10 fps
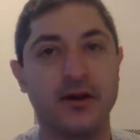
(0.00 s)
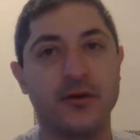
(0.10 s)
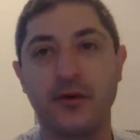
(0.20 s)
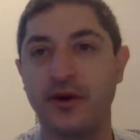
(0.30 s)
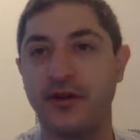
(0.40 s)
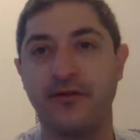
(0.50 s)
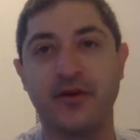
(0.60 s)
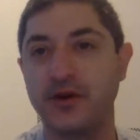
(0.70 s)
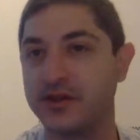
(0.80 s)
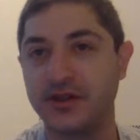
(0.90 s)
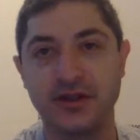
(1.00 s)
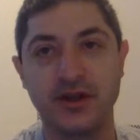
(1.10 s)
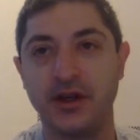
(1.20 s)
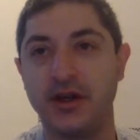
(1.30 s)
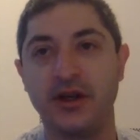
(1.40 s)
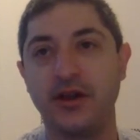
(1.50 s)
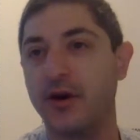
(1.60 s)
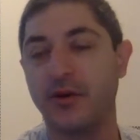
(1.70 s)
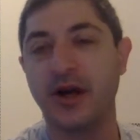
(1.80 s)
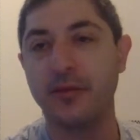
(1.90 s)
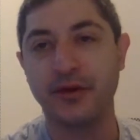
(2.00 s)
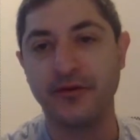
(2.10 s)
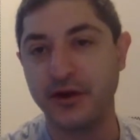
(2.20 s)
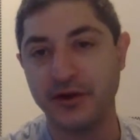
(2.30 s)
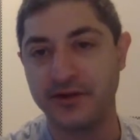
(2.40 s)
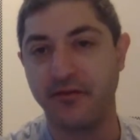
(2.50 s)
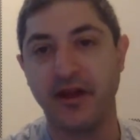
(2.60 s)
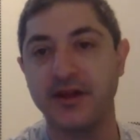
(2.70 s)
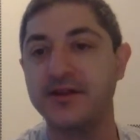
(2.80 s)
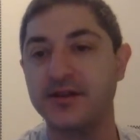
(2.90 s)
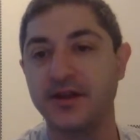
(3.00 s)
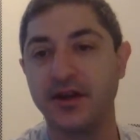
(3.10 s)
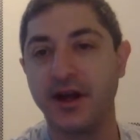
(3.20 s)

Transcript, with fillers: We're in the first, you know, couple of years of this.